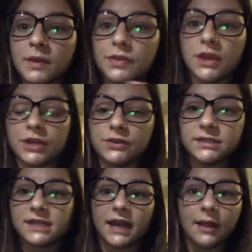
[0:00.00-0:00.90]
the
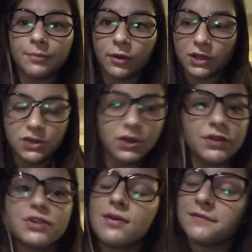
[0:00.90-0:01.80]
Houston airport, you know
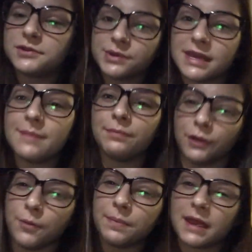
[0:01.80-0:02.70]
that you have to keep
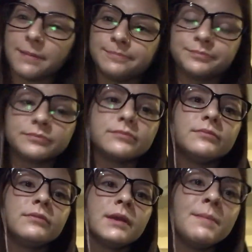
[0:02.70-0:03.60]
looping.
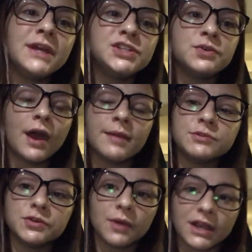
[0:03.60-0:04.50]
Mind you,
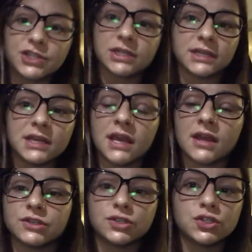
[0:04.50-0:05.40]
I'm
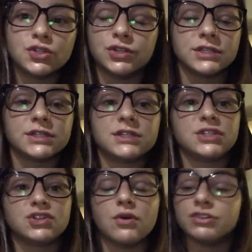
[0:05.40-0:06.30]
directionally just
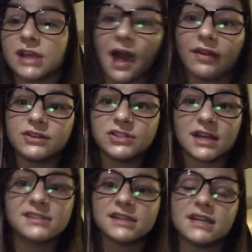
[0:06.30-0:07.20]
so challenged
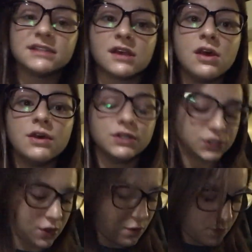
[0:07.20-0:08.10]
as it is.
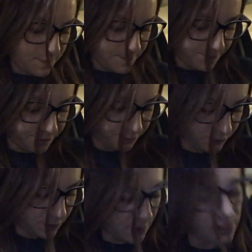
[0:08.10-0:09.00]
So
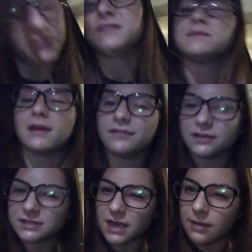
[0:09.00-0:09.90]
this is my
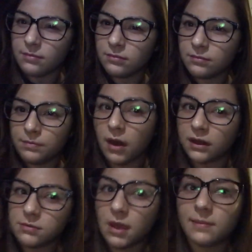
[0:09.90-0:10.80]
first time
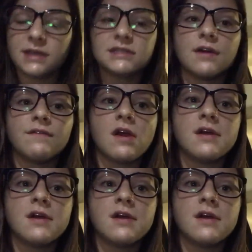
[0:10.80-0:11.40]
parking by myself.